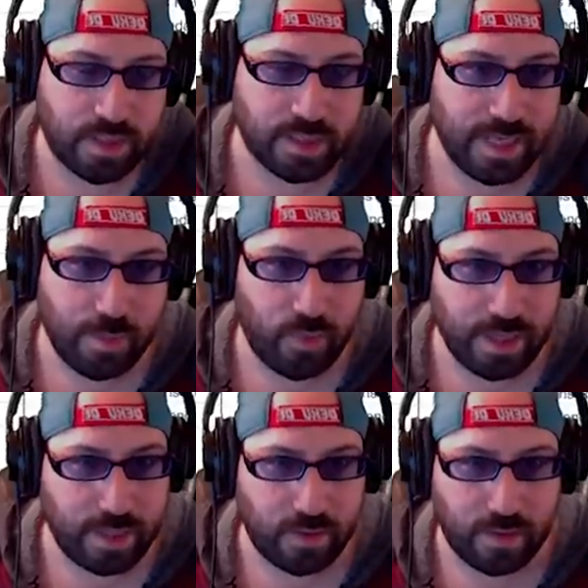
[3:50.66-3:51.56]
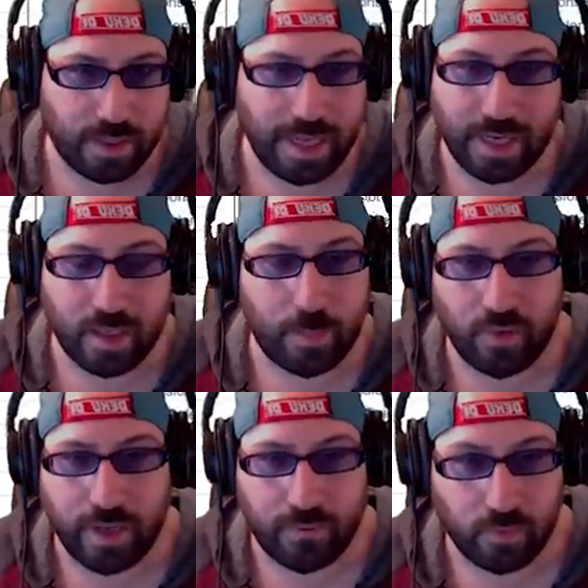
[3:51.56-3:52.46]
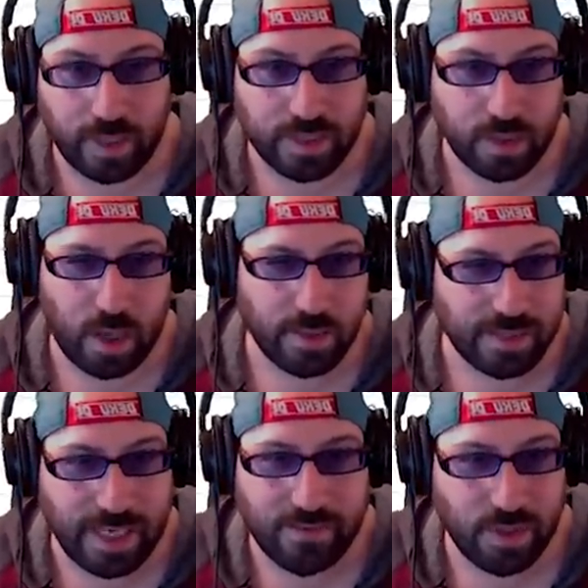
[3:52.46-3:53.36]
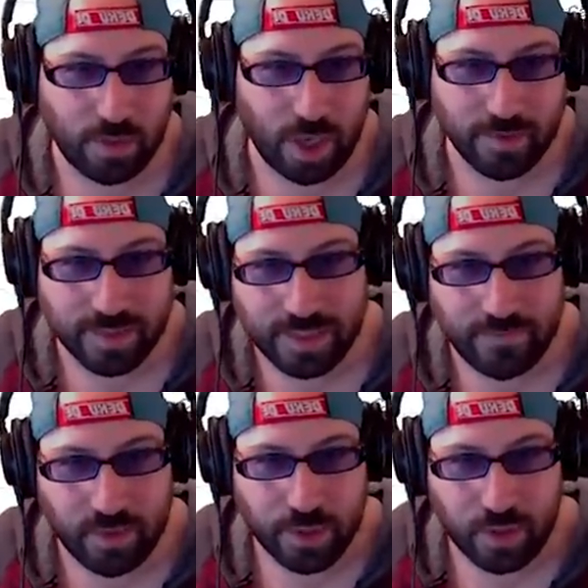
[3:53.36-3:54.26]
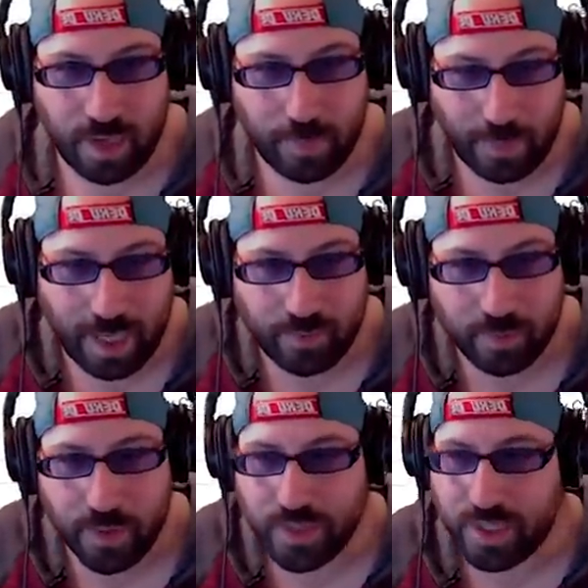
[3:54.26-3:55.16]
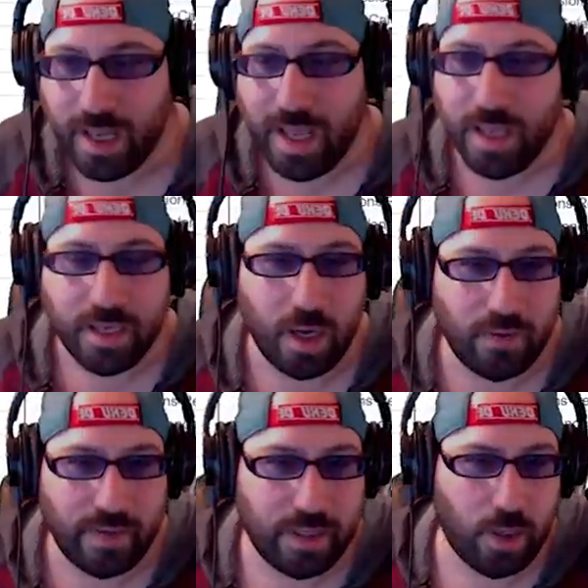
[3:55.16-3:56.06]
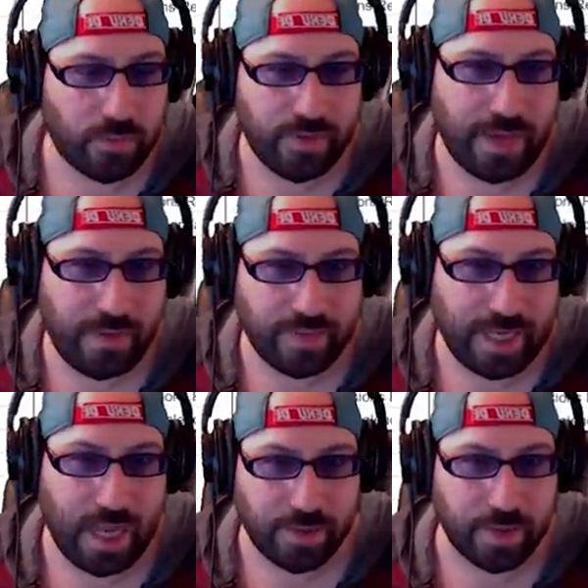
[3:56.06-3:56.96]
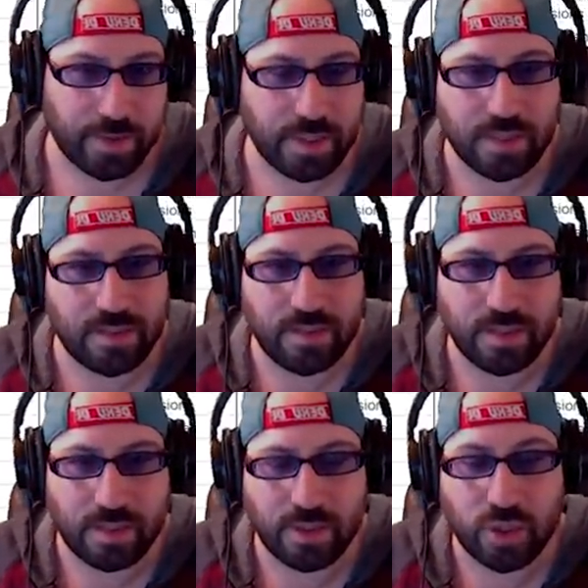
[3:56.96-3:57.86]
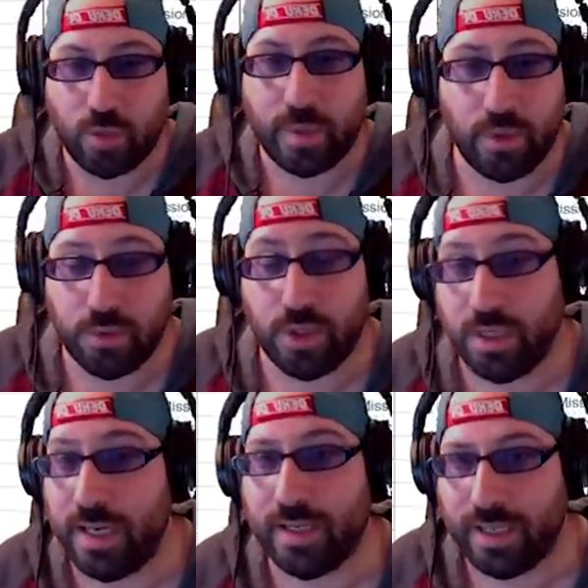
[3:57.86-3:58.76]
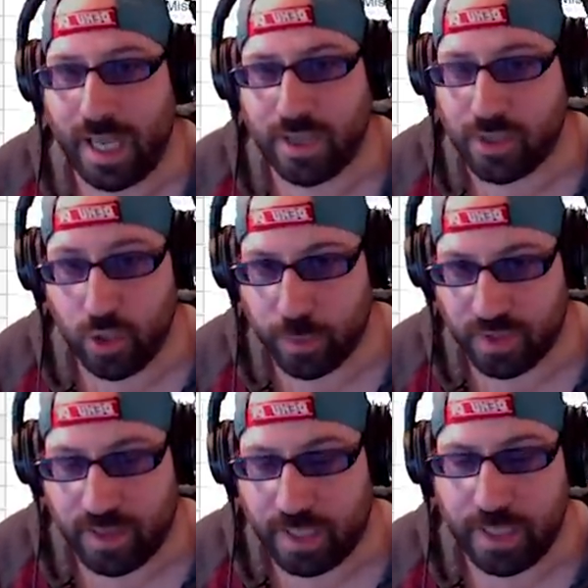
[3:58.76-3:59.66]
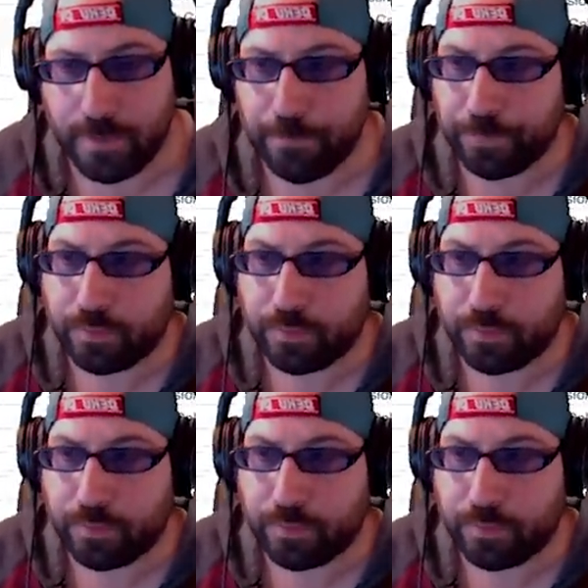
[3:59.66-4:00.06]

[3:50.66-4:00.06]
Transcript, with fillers: the same way that uh, getting an upgrade of a red star saves you currency if you were trying to buy a promotion you know, like you don't really have to count those. This is just assuming you didn't get super lucky.